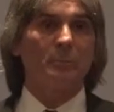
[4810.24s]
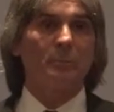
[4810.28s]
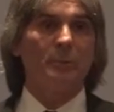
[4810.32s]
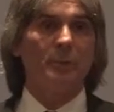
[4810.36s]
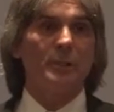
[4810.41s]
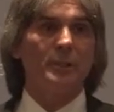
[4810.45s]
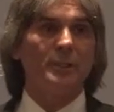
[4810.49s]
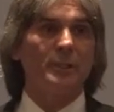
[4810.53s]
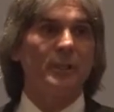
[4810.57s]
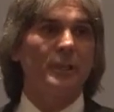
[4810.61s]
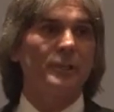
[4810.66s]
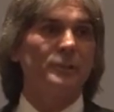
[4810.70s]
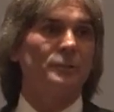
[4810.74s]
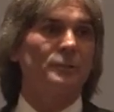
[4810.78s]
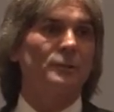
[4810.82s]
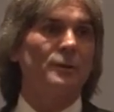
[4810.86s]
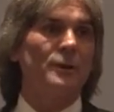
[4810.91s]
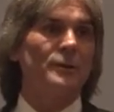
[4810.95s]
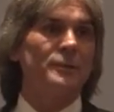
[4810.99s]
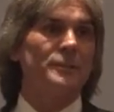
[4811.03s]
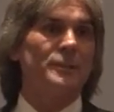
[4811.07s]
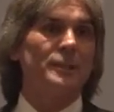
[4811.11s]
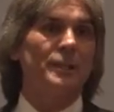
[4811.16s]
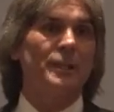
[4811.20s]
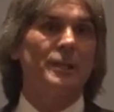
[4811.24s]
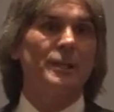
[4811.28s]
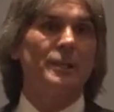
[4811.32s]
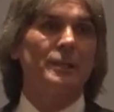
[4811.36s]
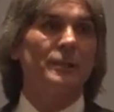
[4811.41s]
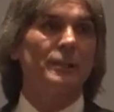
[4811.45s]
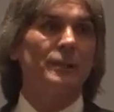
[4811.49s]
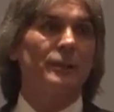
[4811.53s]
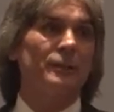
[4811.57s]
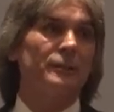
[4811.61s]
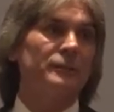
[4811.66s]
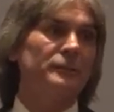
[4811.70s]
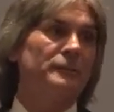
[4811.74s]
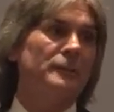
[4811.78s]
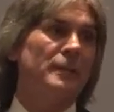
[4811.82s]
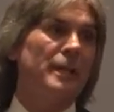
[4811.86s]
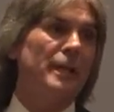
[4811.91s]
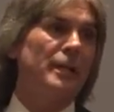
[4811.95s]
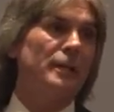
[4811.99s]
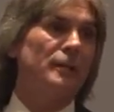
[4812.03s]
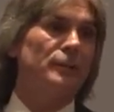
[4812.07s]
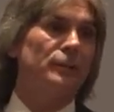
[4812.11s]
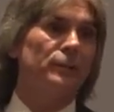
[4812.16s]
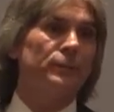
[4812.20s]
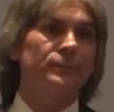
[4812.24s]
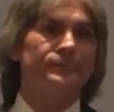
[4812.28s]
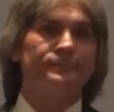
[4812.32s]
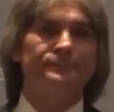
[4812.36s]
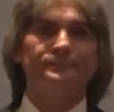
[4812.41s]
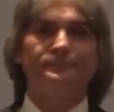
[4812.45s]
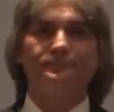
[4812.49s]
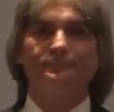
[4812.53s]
appreciate you all staying here. Thank you.